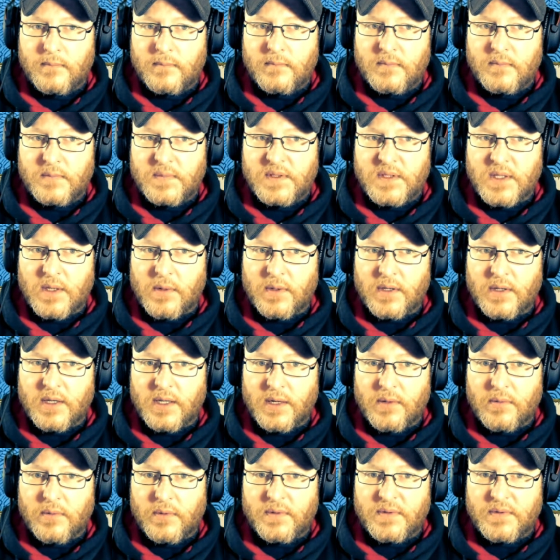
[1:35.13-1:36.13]
So we're
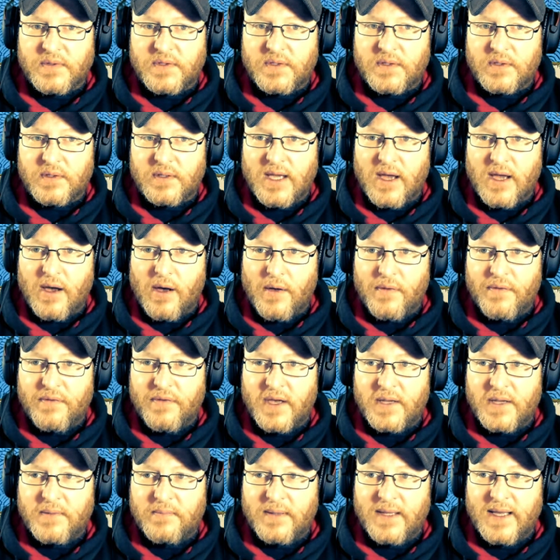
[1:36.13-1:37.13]
going to want to get our
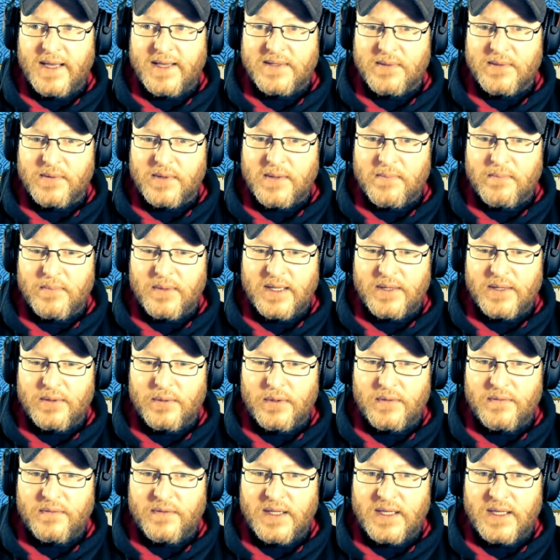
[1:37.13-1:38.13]
3rd place so we can play
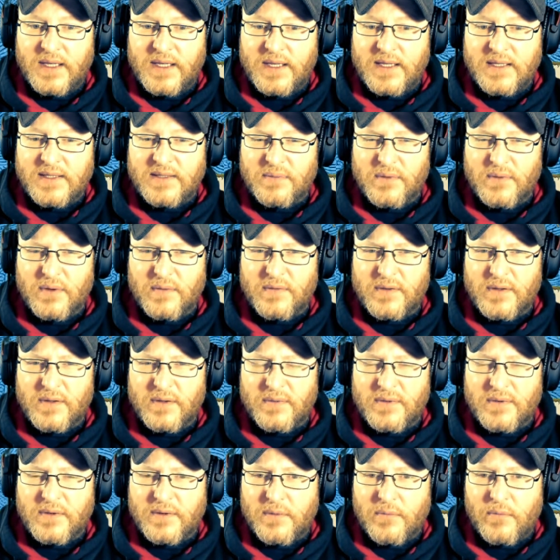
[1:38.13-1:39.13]
all of these. What have we
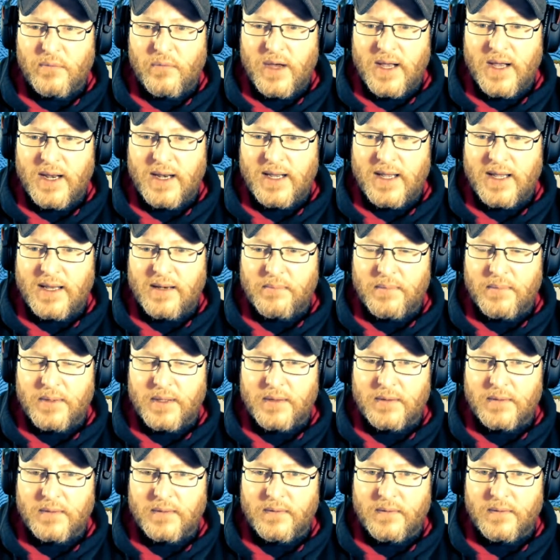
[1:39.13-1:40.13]
got? We've got wetland
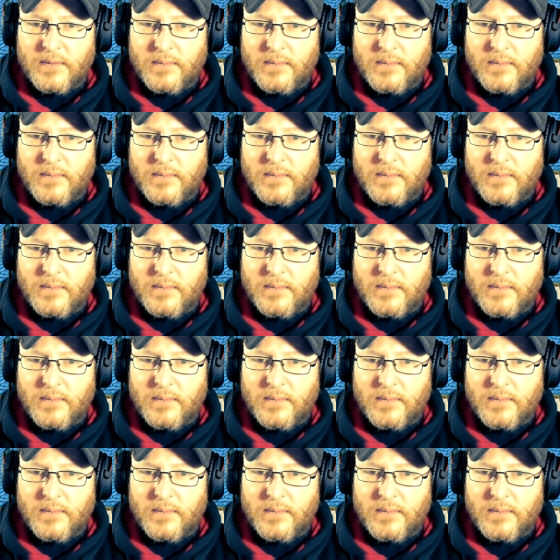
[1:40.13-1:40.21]
build.